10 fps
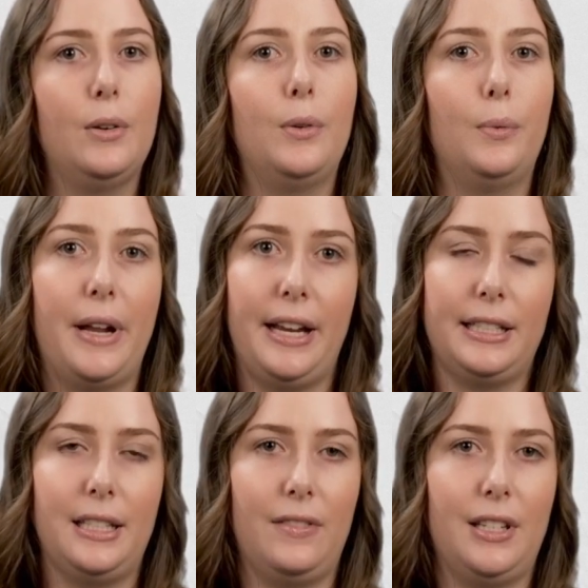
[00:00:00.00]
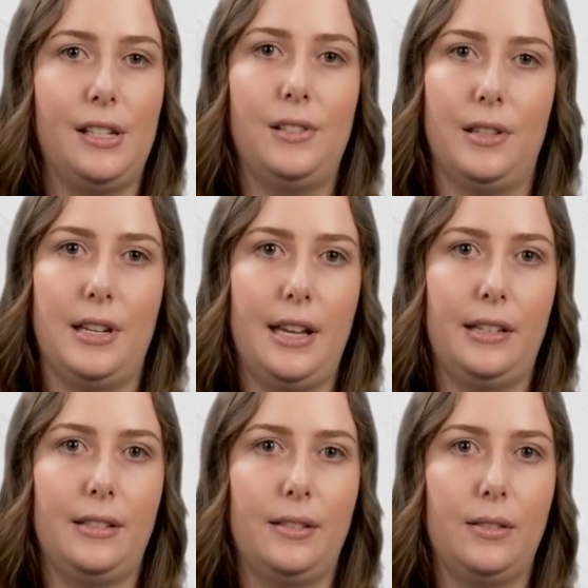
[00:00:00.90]
or one activity to the
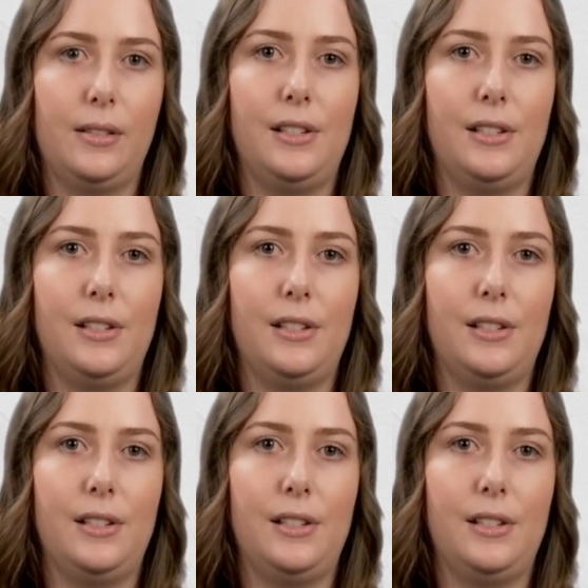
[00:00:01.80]
next.